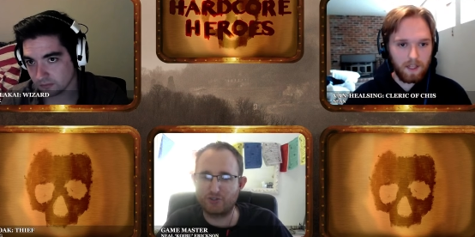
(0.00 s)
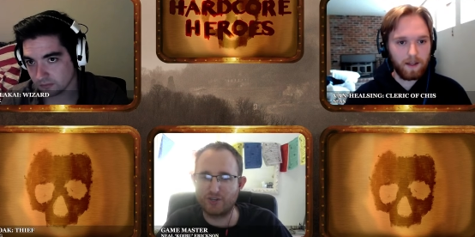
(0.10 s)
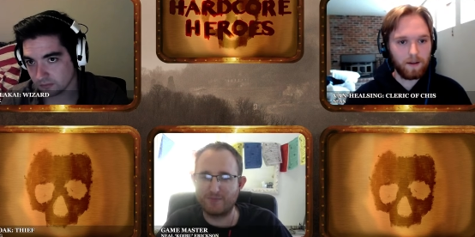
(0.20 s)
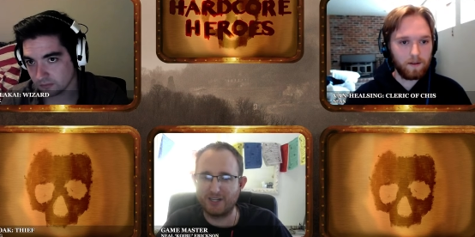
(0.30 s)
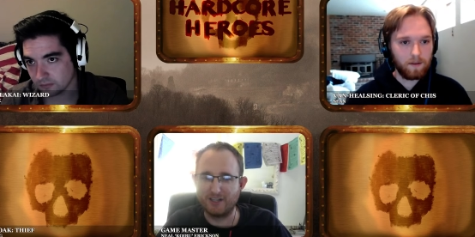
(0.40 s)
Speaker 1: yeah.
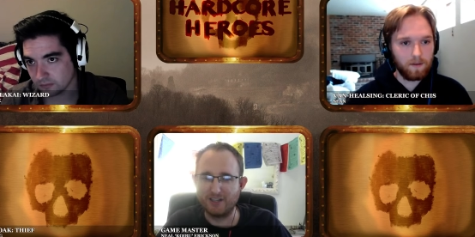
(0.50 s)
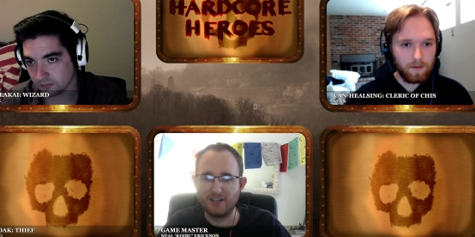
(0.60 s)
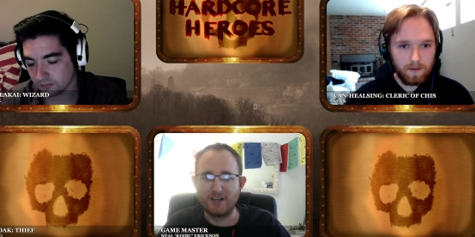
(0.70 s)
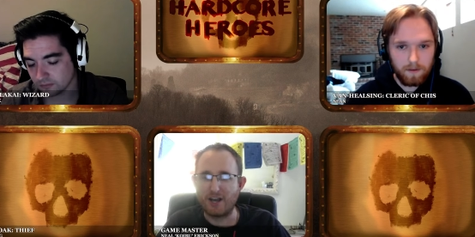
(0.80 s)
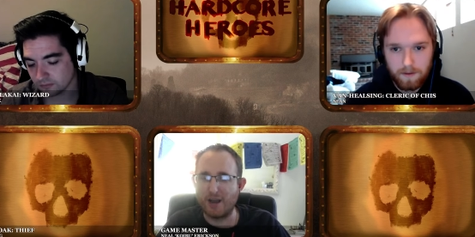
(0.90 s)
Jimmy.
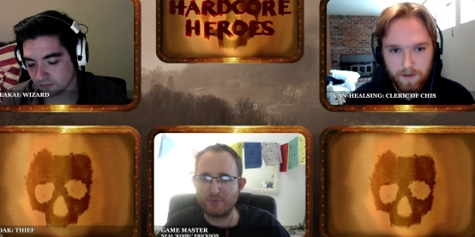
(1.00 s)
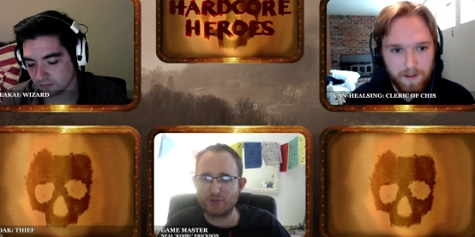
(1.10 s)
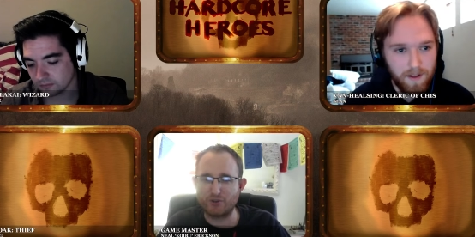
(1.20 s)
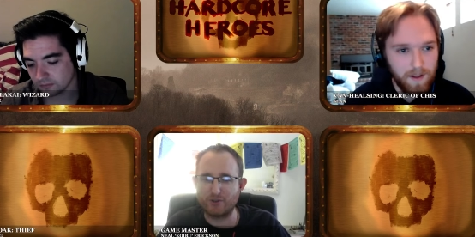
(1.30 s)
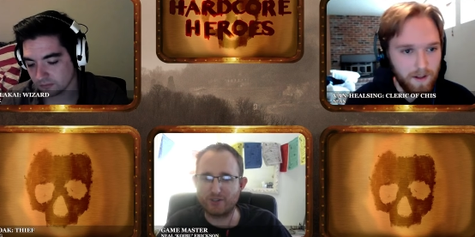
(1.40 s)
I'm
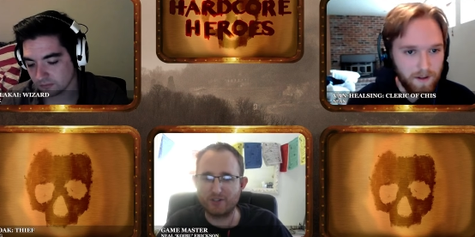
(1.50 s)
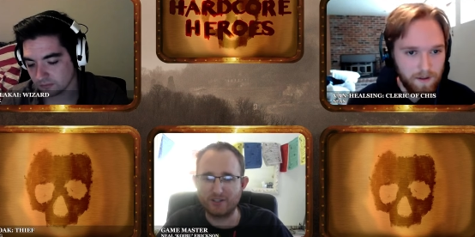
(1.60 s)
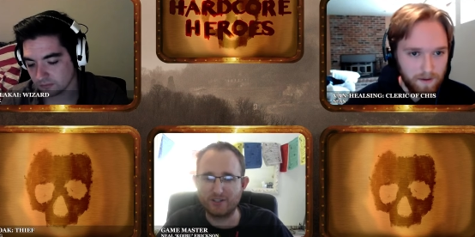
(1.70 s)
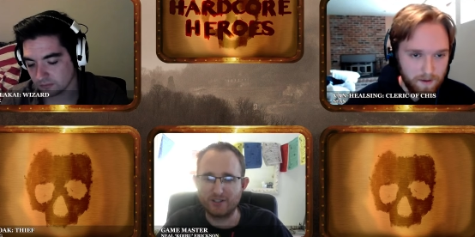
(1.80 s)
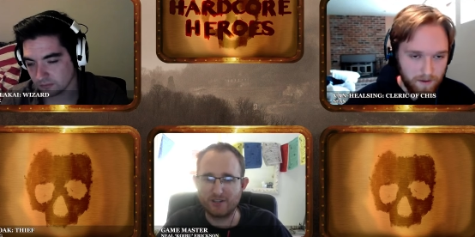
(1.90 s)
sure.
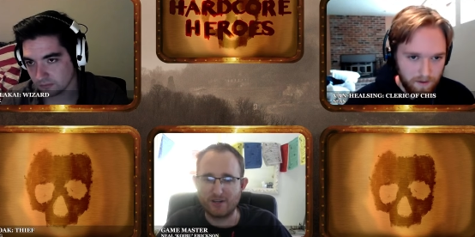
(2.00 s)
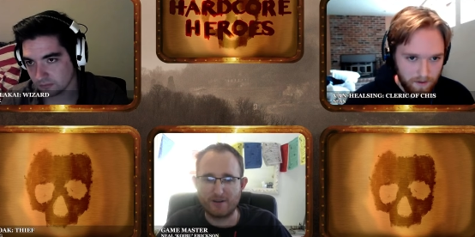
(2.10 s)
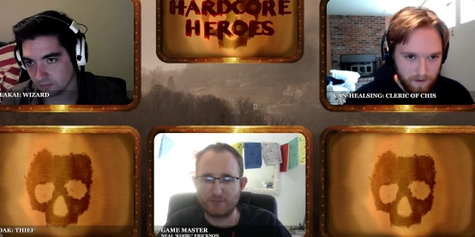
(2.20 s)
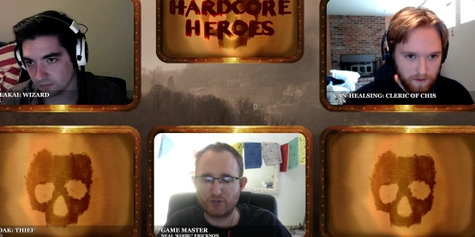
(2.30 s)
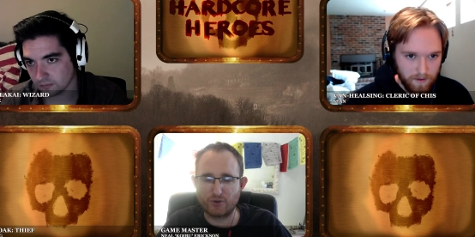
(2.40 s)

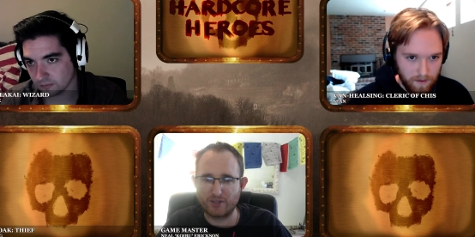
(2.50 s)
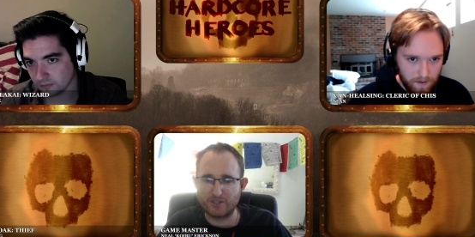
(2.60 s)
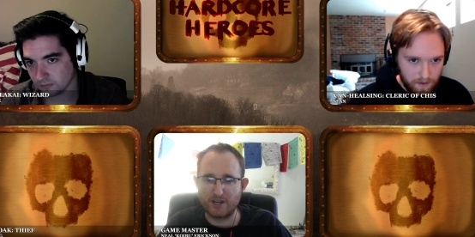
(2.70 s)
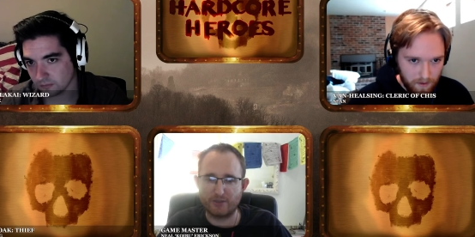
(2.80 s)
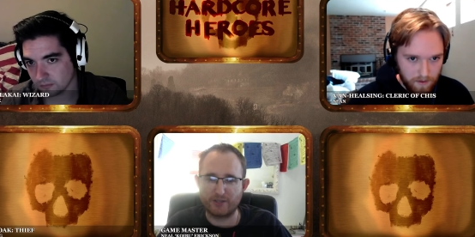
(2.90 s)
I'm sure
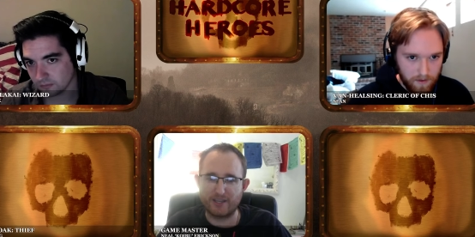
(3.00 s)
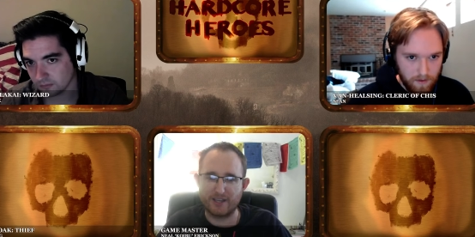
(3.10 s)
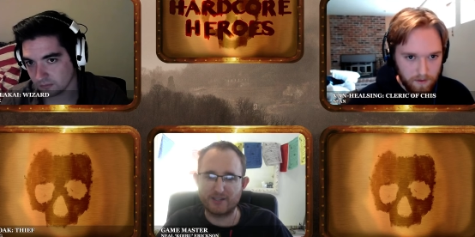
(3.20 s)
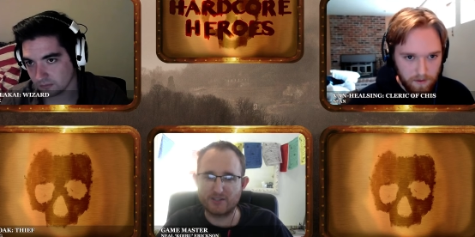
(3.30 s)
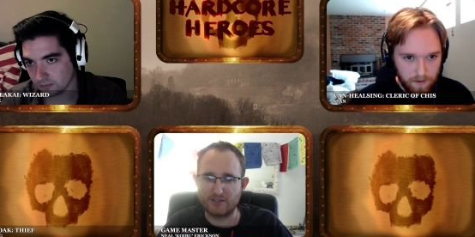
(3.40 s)
that's not the
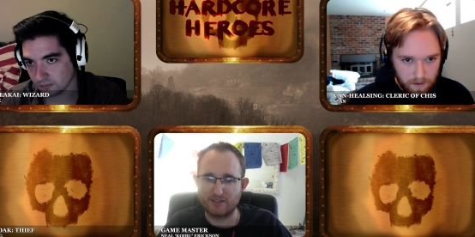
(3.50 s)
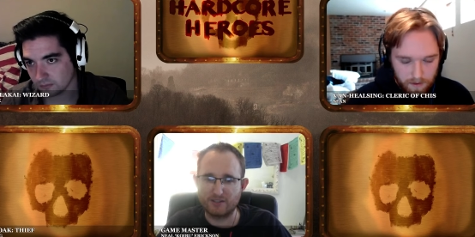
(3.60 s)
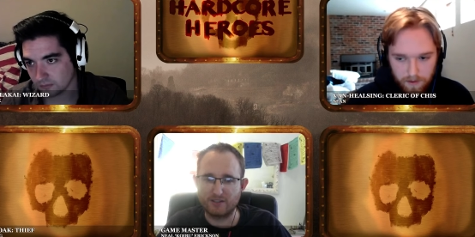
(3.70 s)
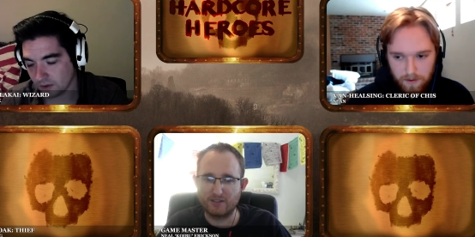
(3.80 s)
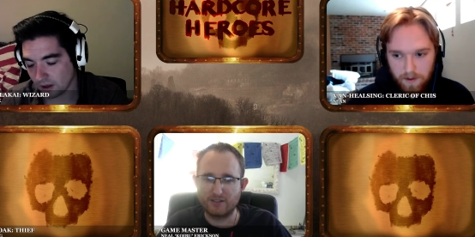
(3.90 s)
case."
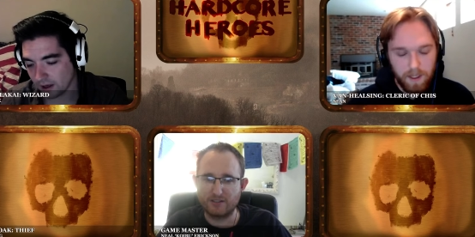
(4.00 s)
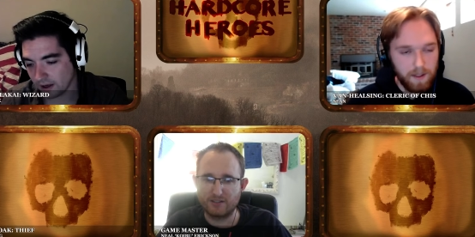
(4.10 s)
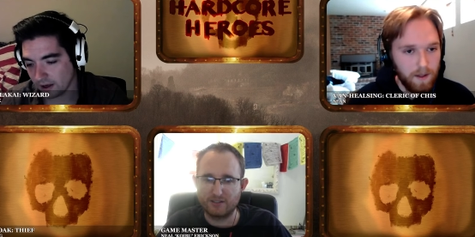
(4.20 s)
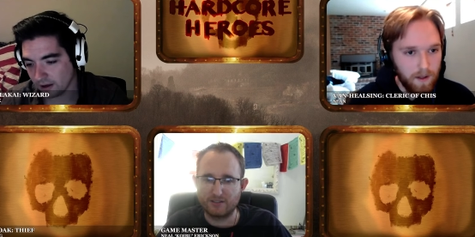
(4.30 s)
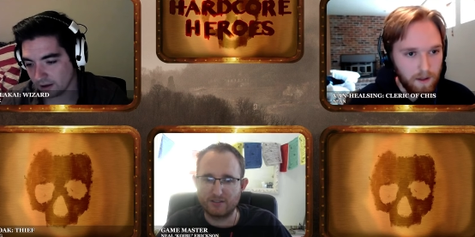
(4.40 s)
Speaker 2: I
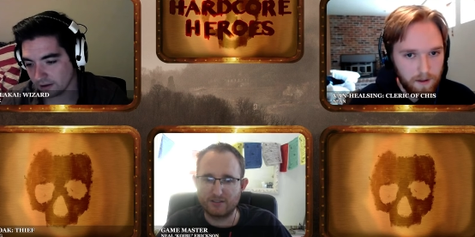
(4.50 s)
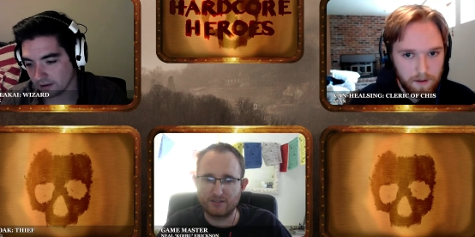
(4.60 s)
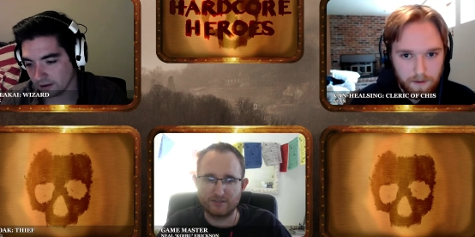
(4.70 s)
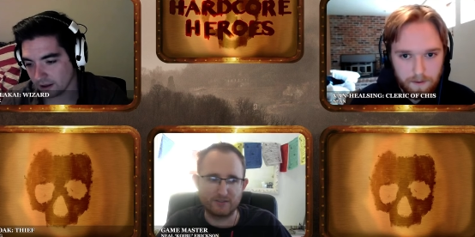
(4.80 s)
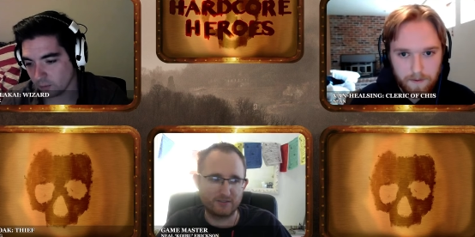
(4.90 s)
uh,
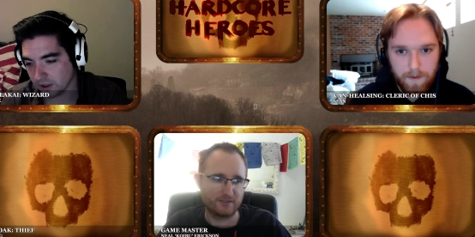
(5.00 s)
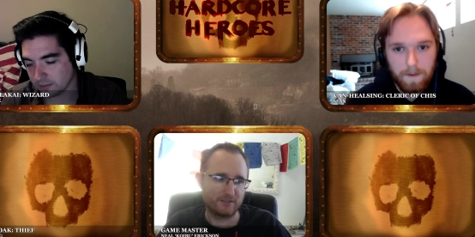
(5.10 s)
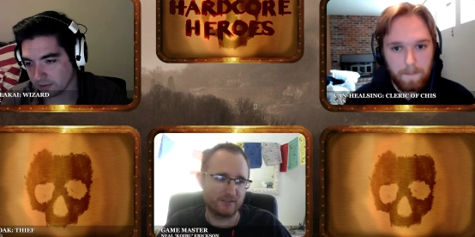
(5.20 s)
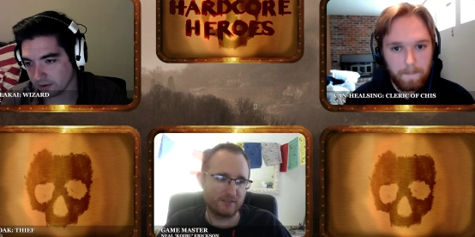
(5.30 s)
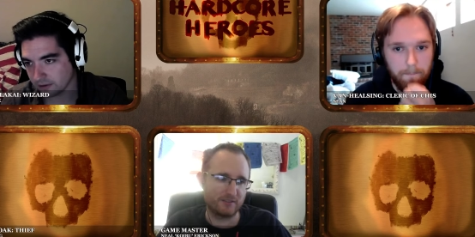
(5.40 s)
I whisper
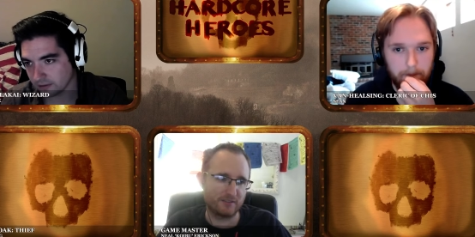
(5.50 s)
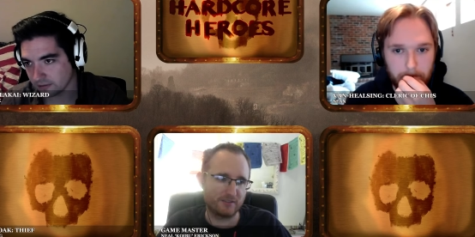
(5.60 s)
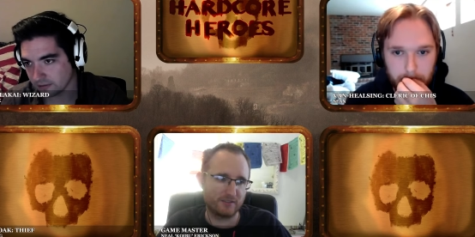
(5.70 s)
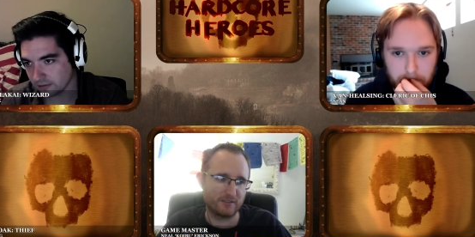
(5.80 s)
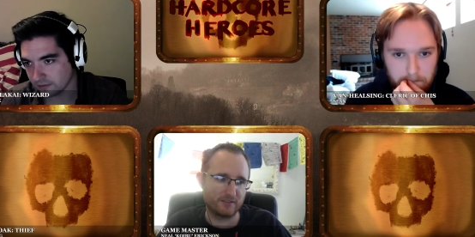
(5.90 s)
in
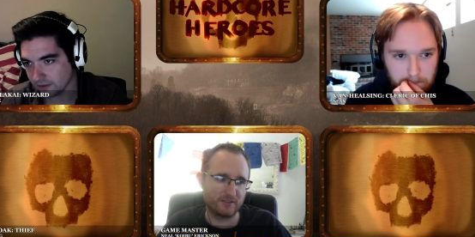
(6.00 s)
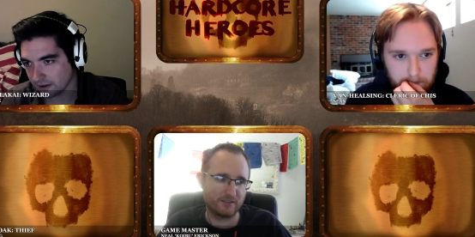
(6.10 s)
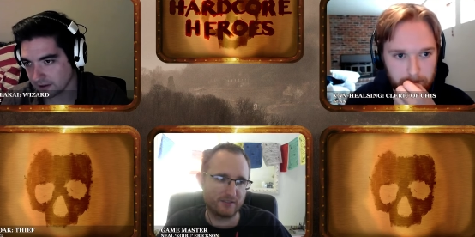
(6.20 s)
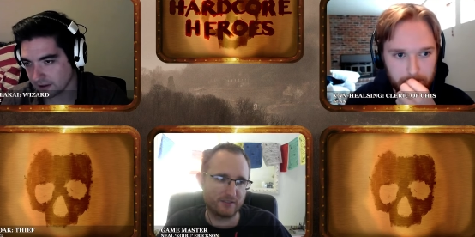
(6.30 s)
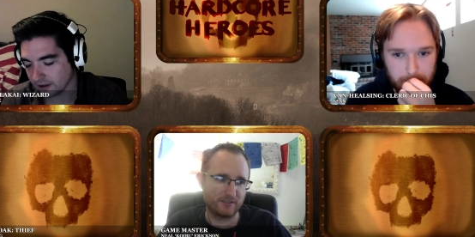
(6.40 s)

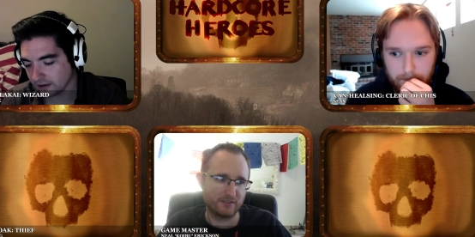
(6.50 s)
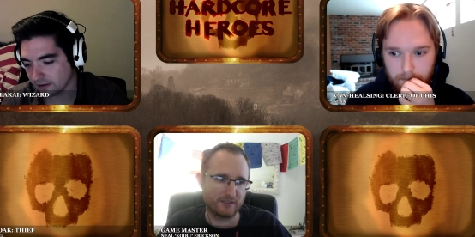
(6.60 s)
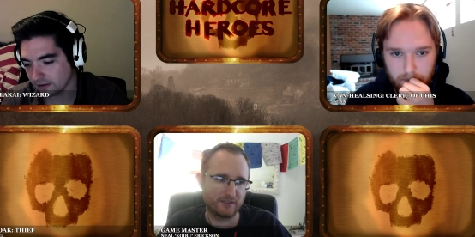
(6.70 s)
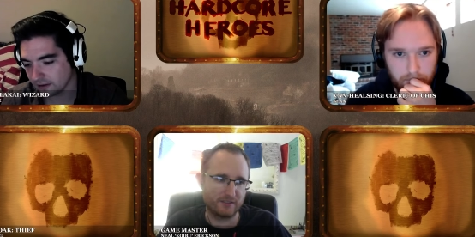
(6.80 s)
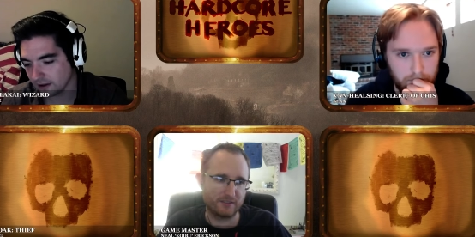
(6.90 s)
Van's ear
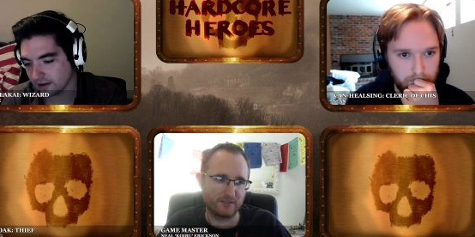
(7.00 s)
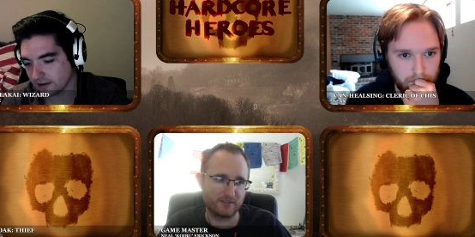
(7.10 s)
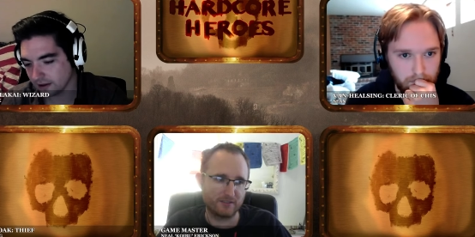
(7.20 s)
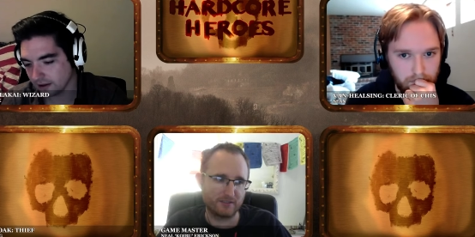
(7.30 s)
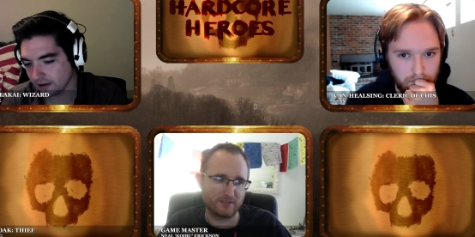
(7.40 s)
and I
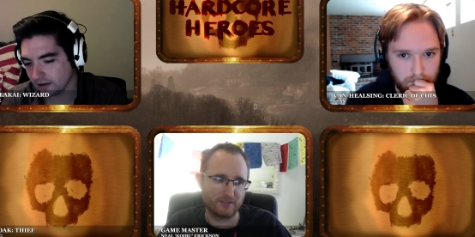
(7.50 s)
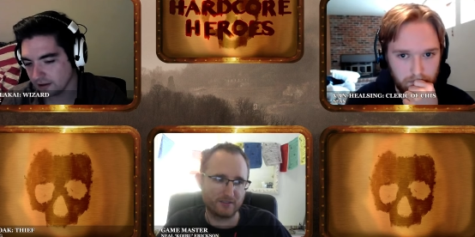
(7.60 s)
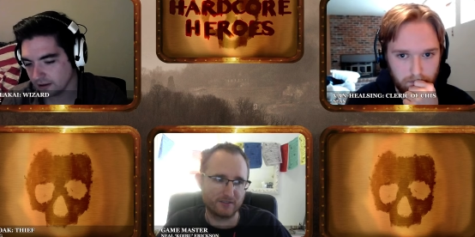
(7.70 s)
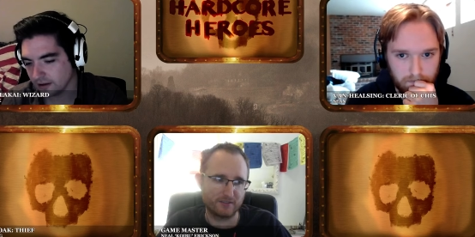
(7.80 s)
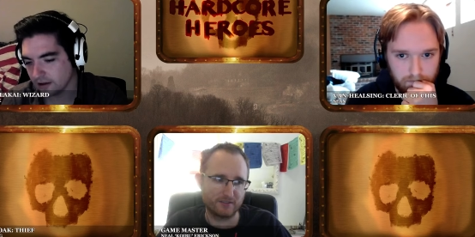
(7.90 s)
say,
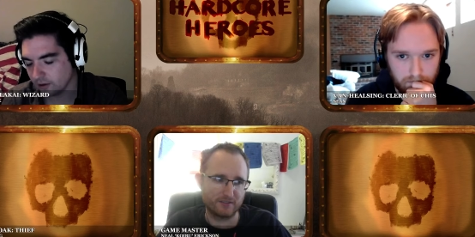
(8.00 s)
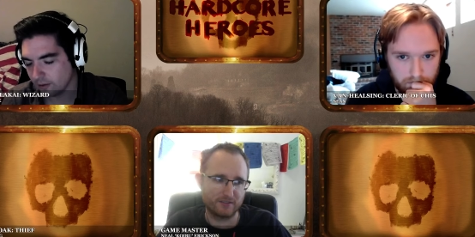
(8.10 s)
"Remember